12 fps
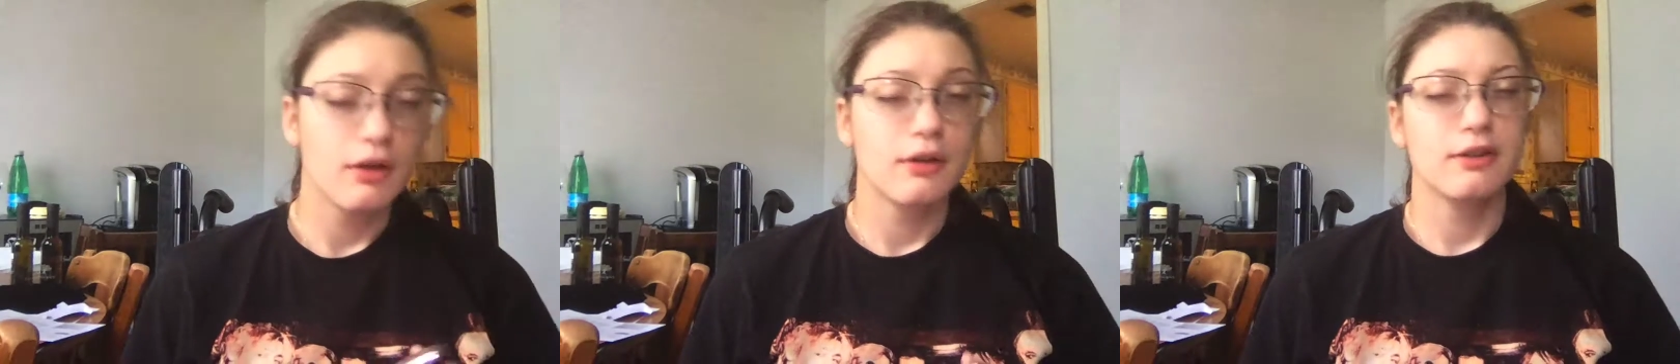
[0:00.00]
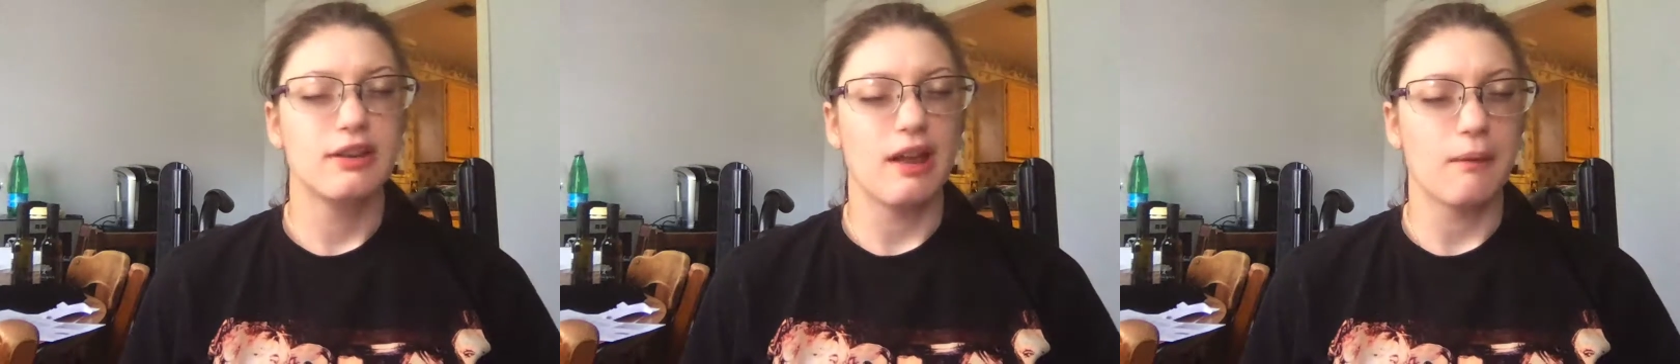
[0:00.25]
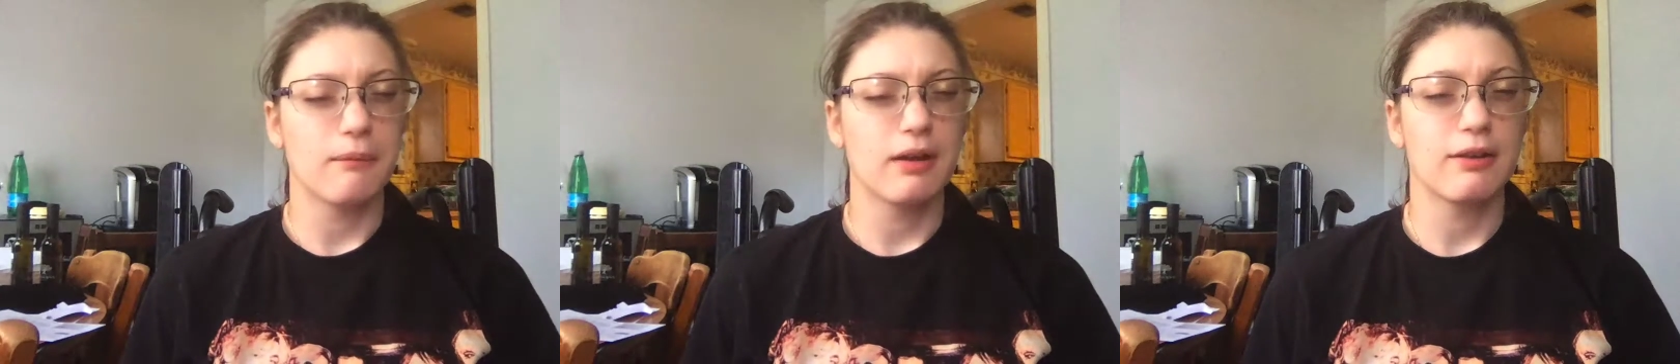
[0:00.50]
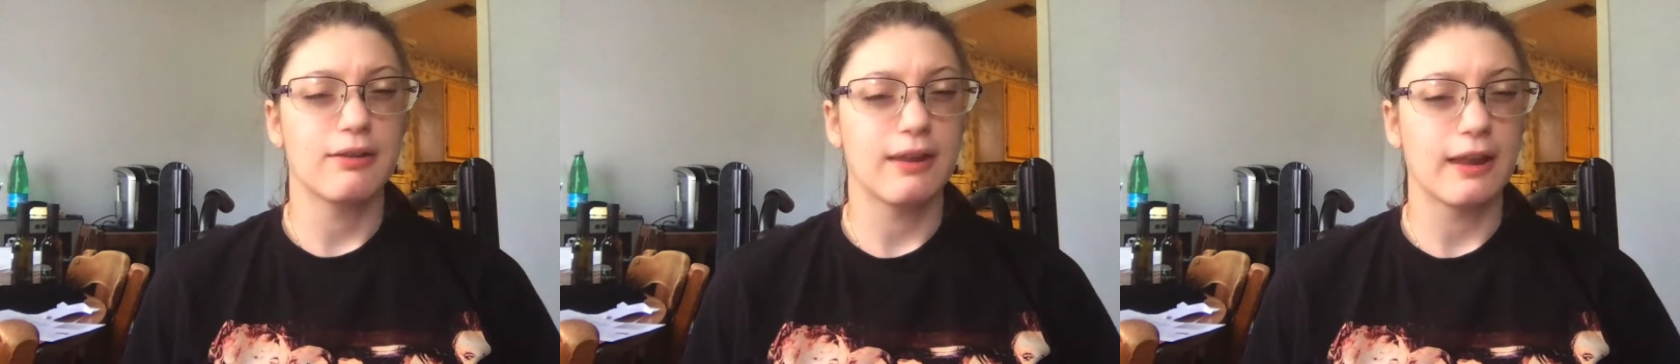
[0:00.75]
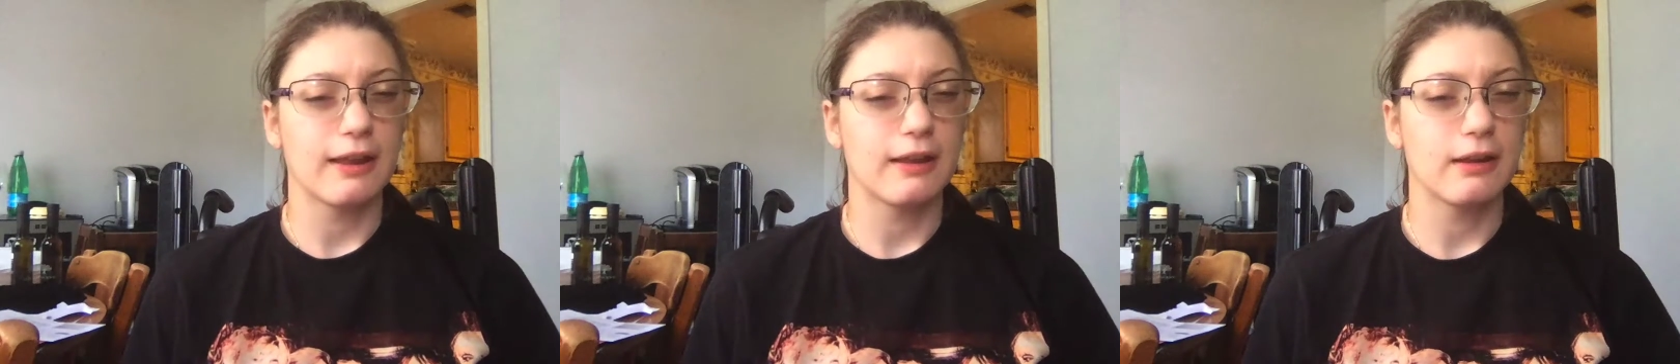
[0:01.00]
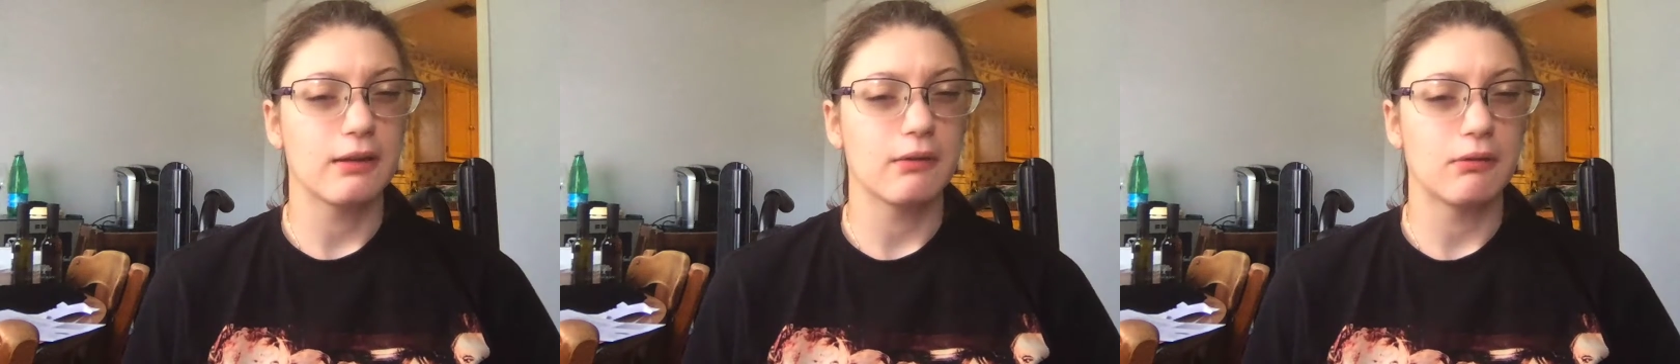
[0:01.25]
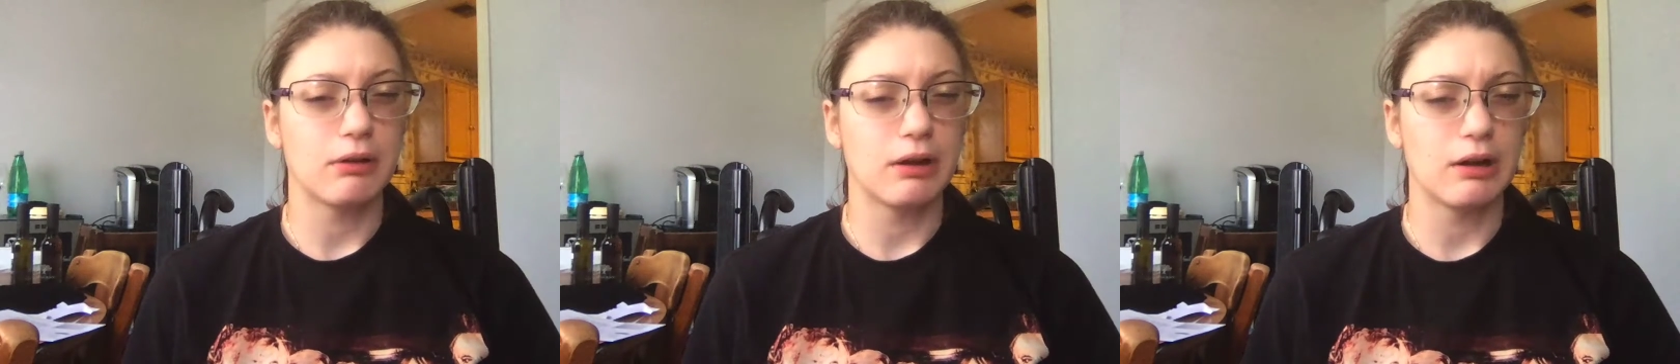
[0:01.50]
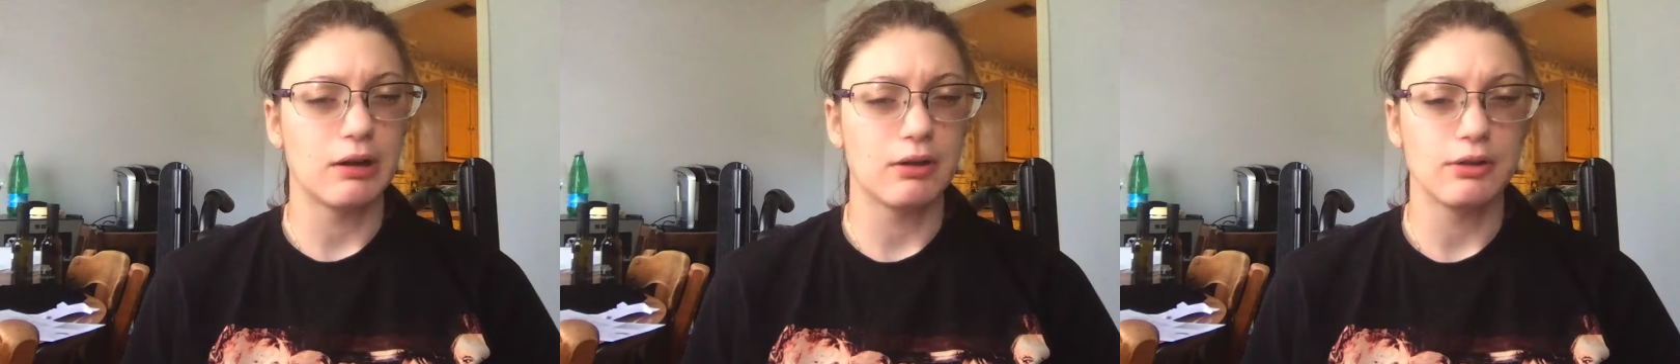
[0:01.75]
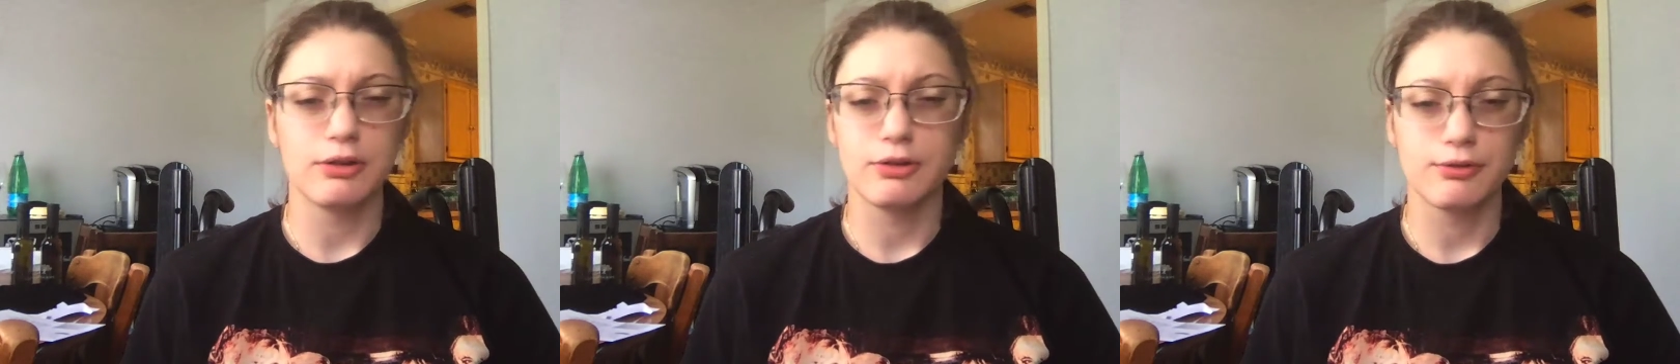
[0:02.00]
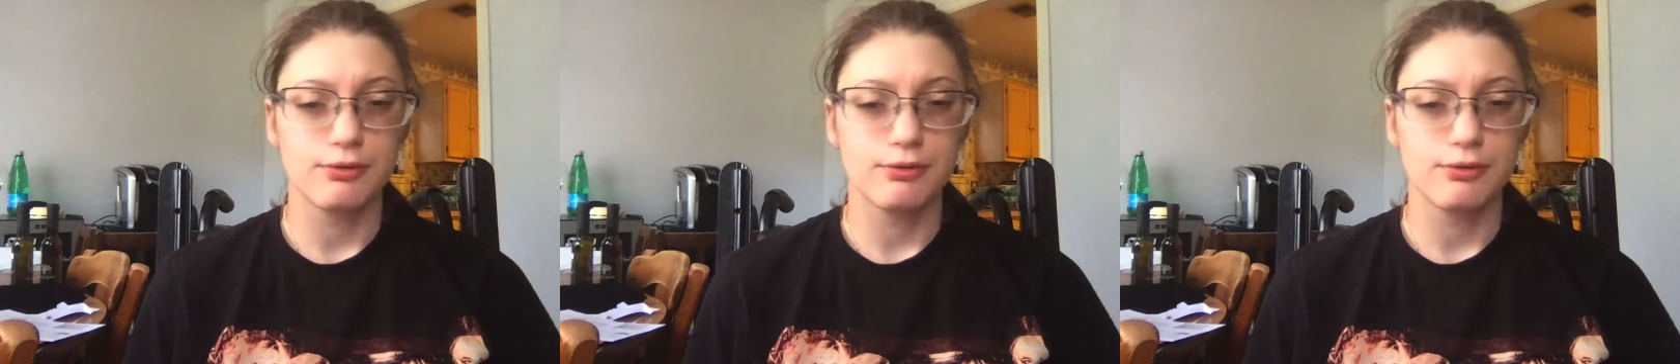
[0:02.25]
So I'm gonna say around